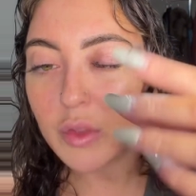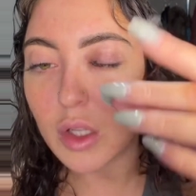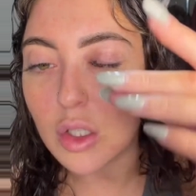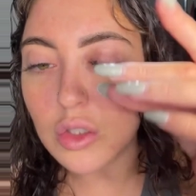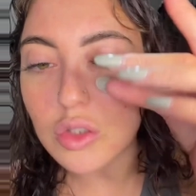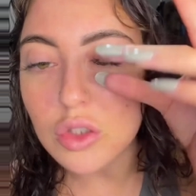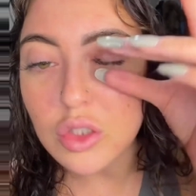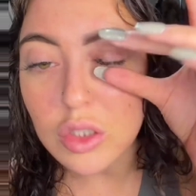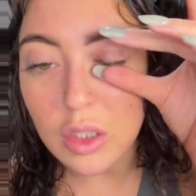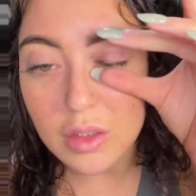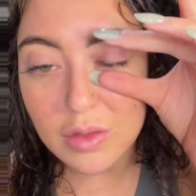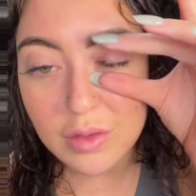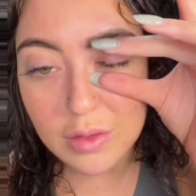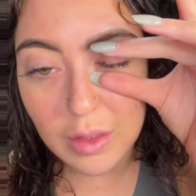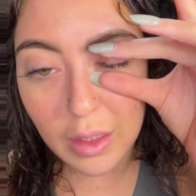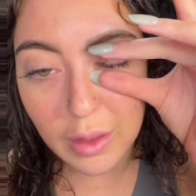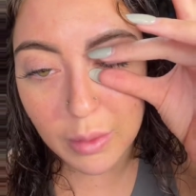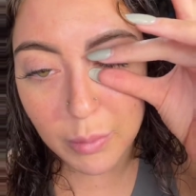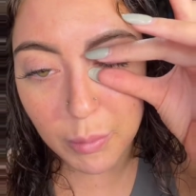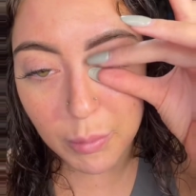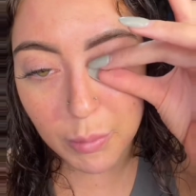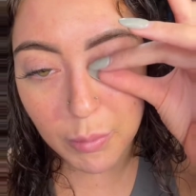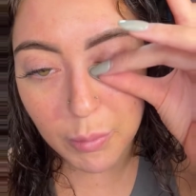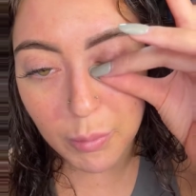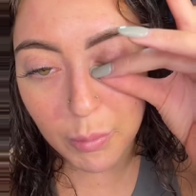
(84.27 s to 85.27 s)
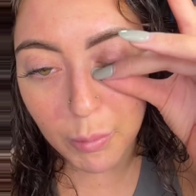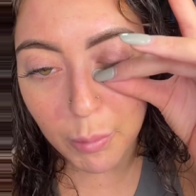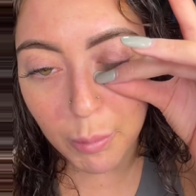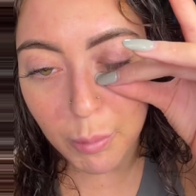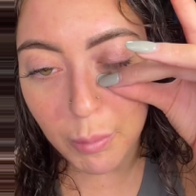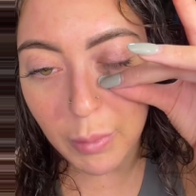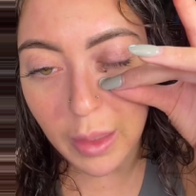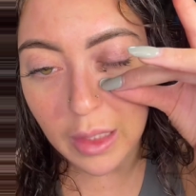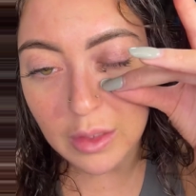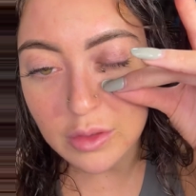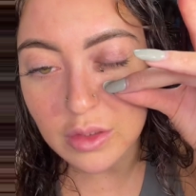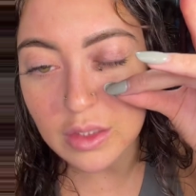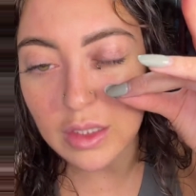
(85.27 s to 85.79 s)
They're just like
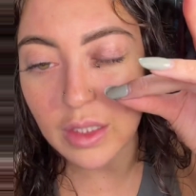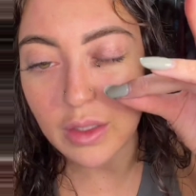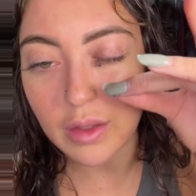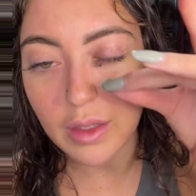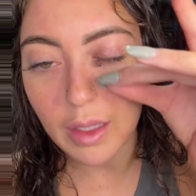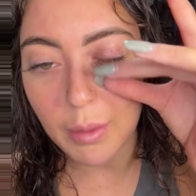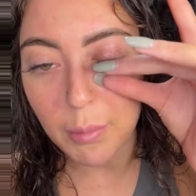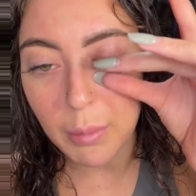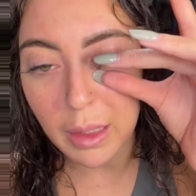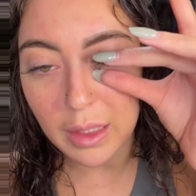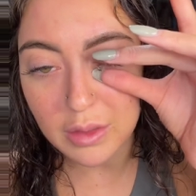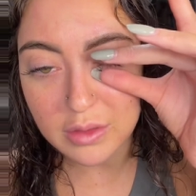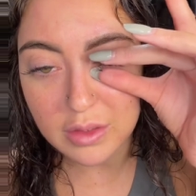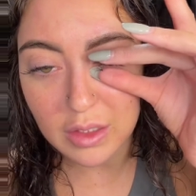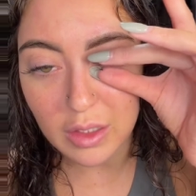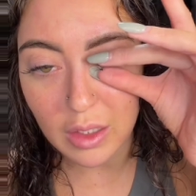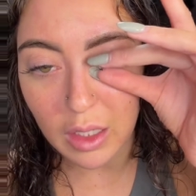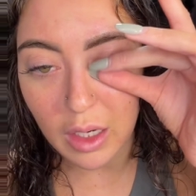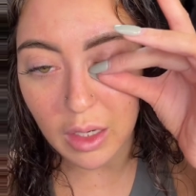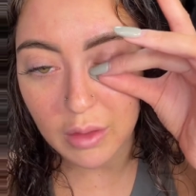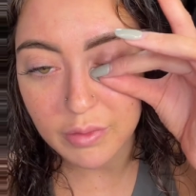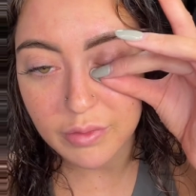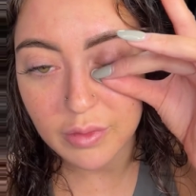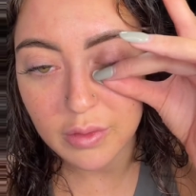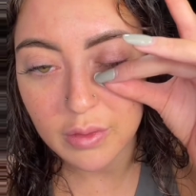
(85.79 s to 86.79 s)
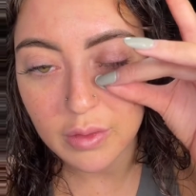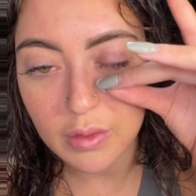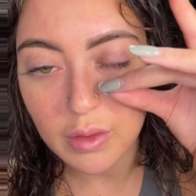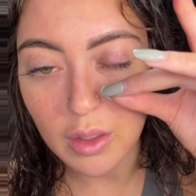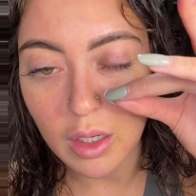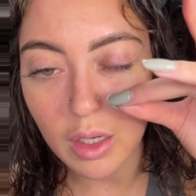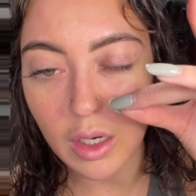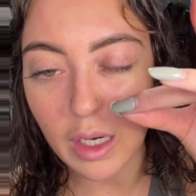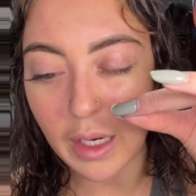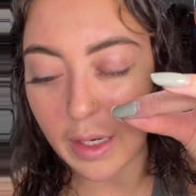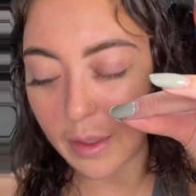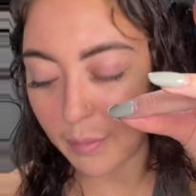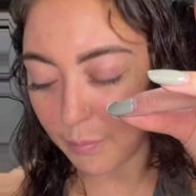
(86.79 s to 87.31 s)
melted, they melted off,
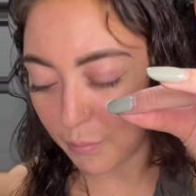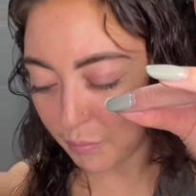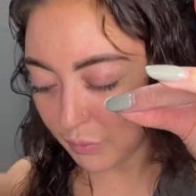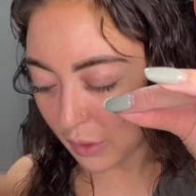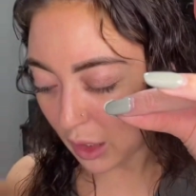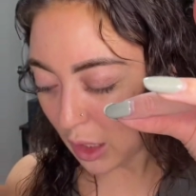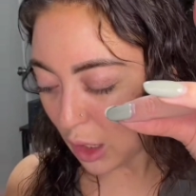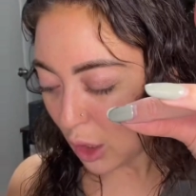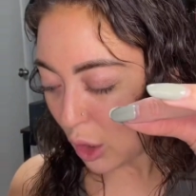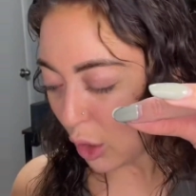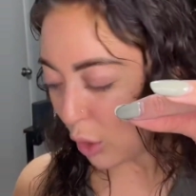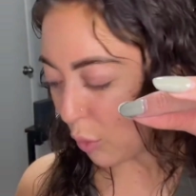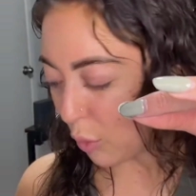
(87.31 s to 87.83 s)
all right?